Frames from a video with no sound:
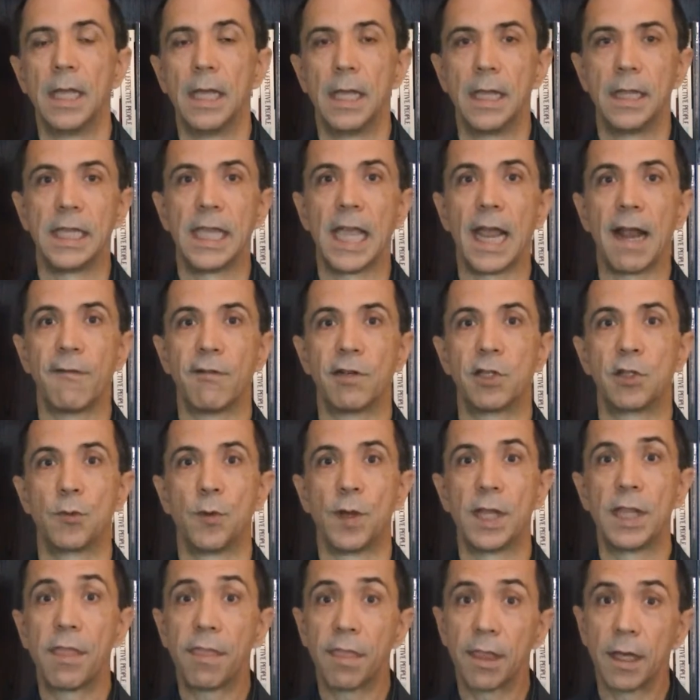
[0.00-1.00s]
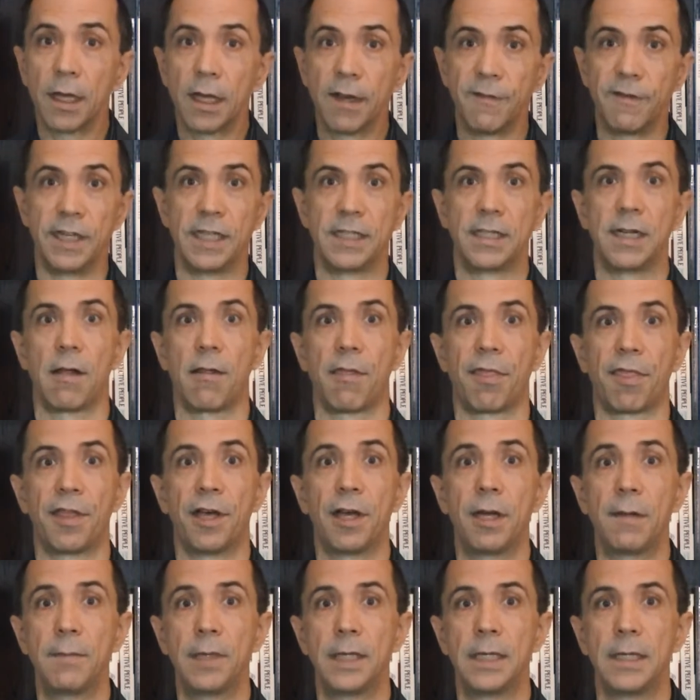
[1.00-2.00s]
The average width of an adult
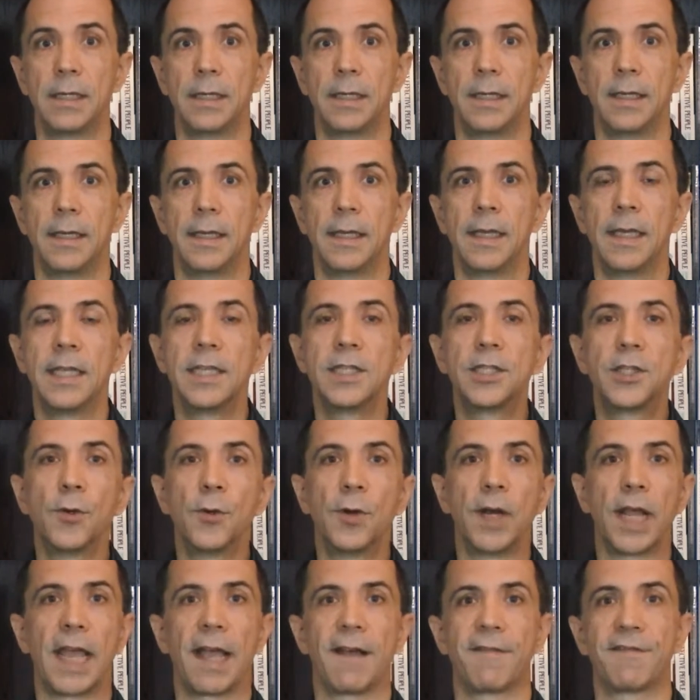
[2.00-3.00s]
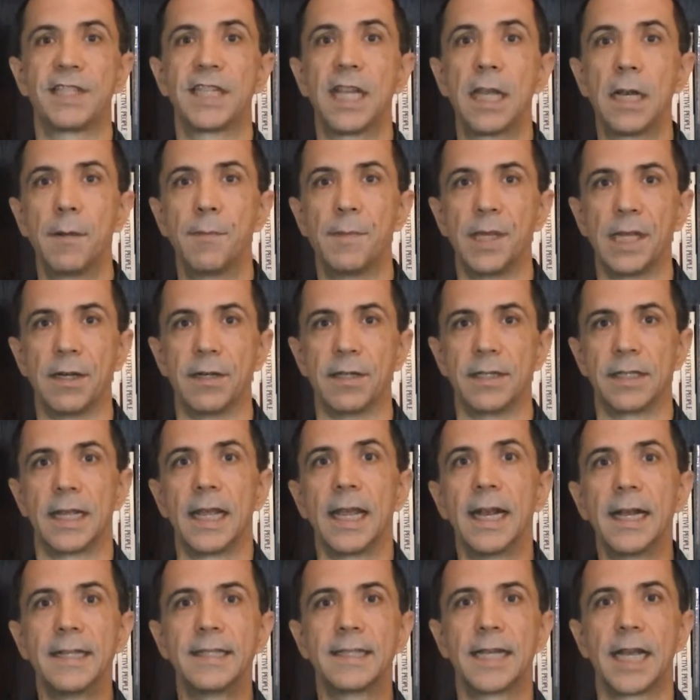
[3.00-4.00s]
thumb is 2.5 centimeters,
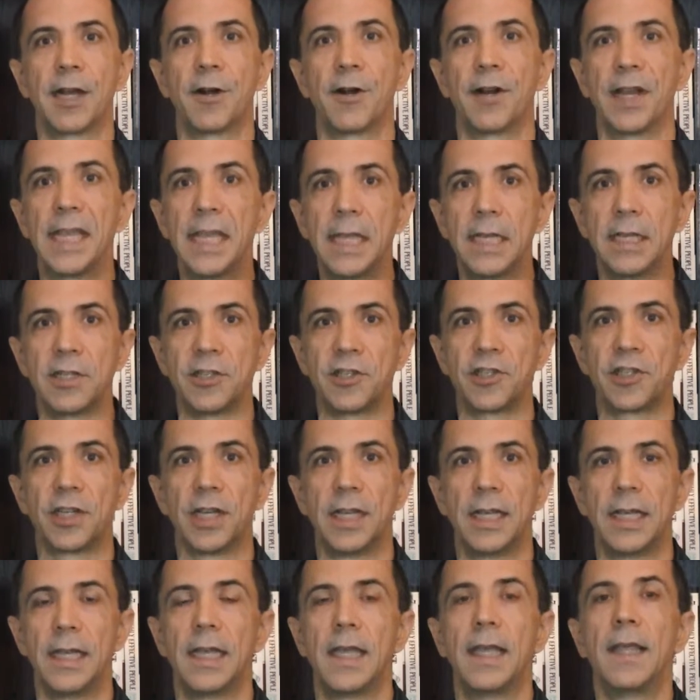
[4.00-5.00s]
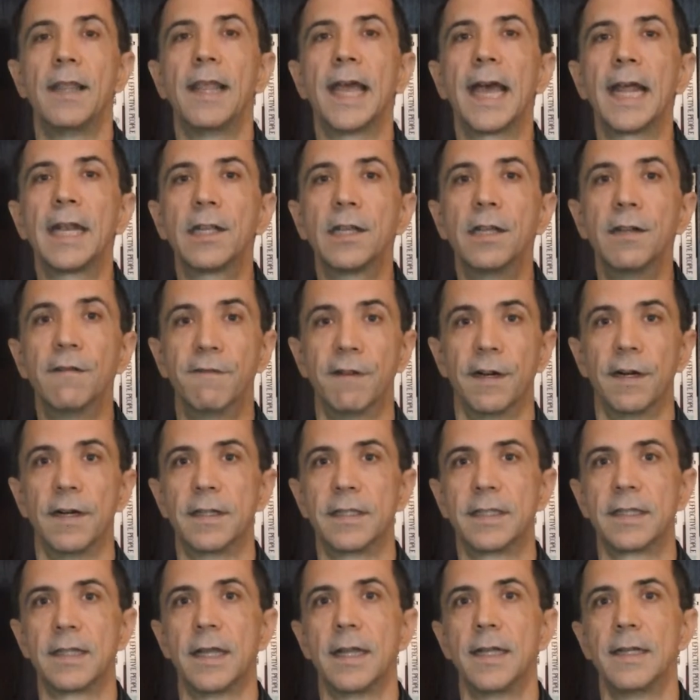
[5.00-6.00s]
an entire inch. That
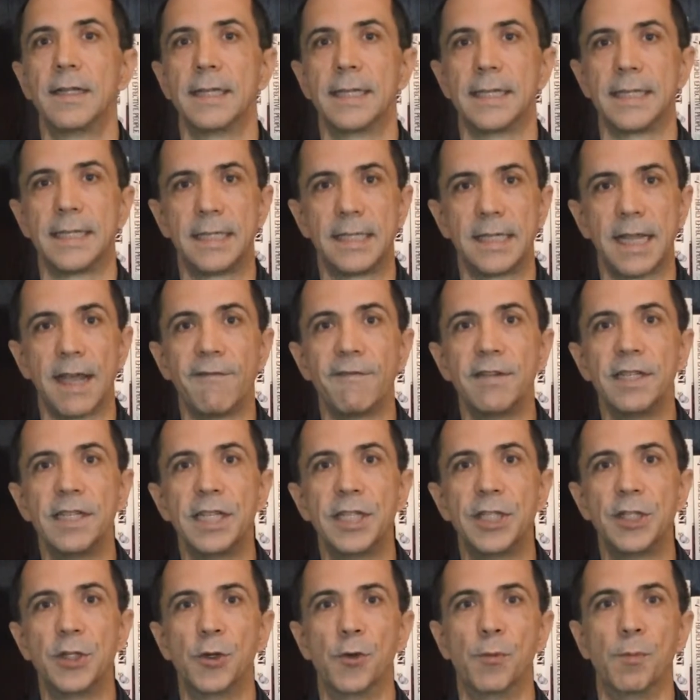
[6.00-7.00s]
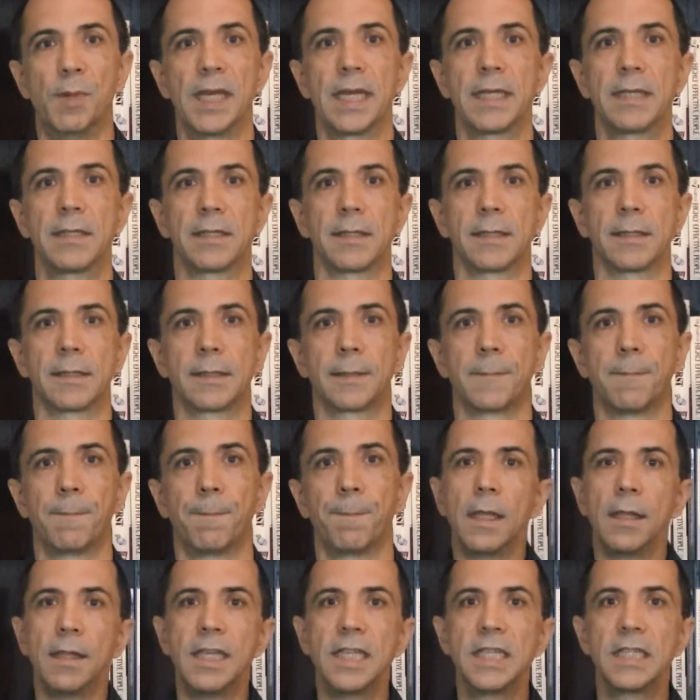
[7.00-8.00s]
converts to 72 pixels.
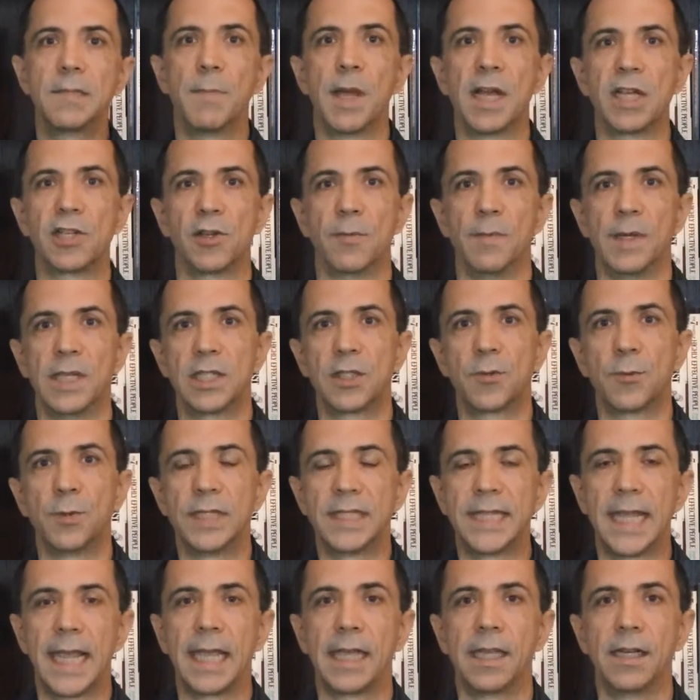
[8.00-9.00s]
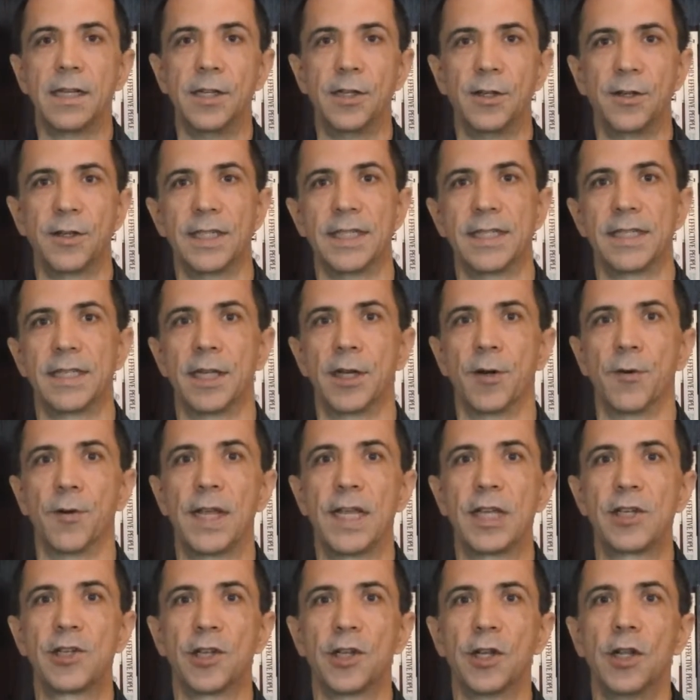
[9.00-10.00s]
These measurements, when taken into
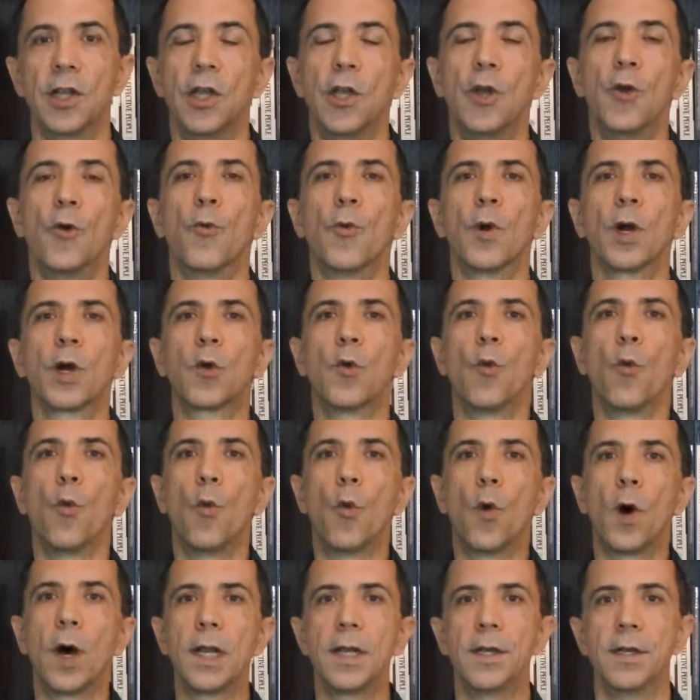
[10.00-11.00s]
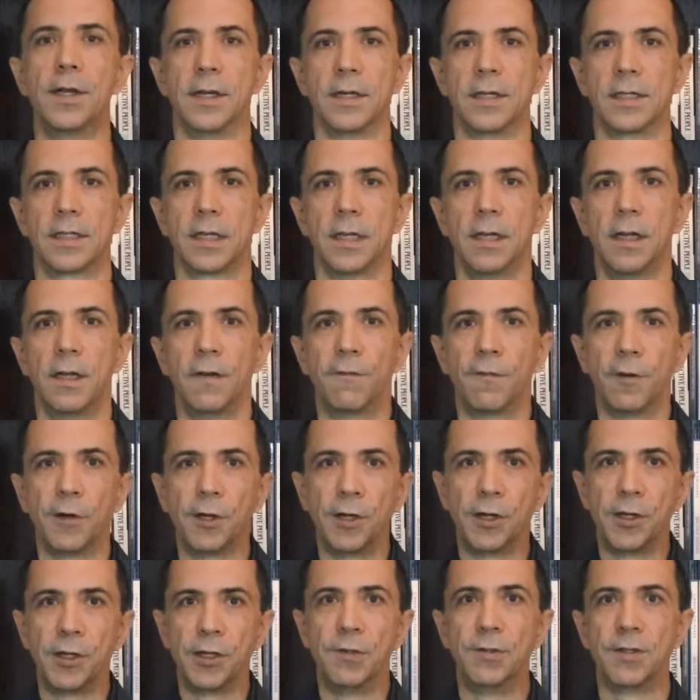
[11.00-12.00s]
consideration, work wonders for
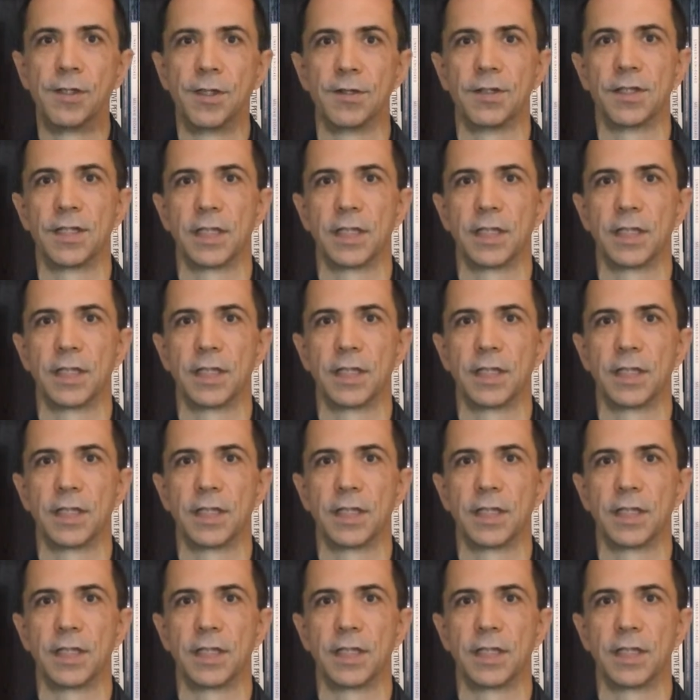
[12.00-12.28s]
your user's